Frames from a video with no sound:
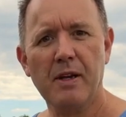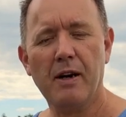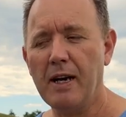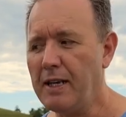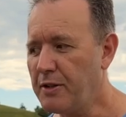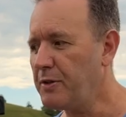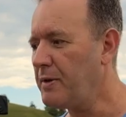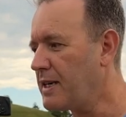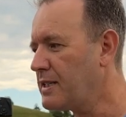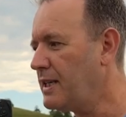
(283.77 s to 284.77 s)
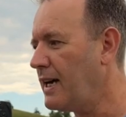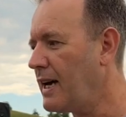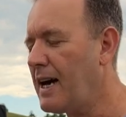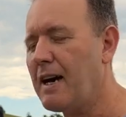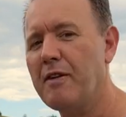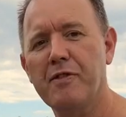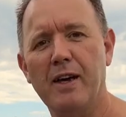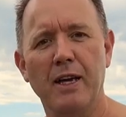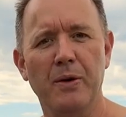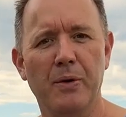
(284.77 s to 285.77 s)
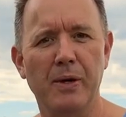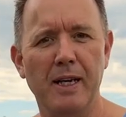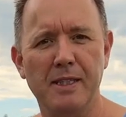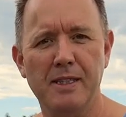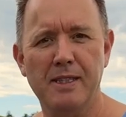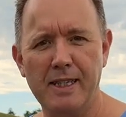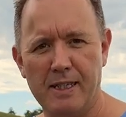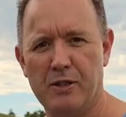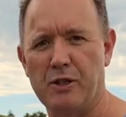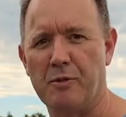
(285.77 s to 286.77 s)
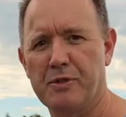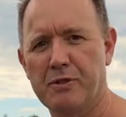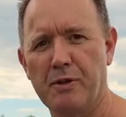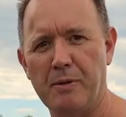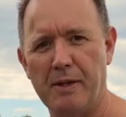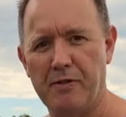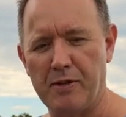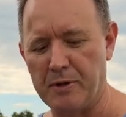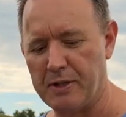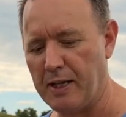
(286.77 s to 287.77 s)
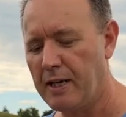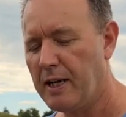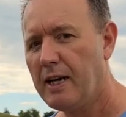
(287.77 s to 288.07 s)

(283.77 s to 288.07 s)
I do actually have a Hoyer 6-stop screw-in filter,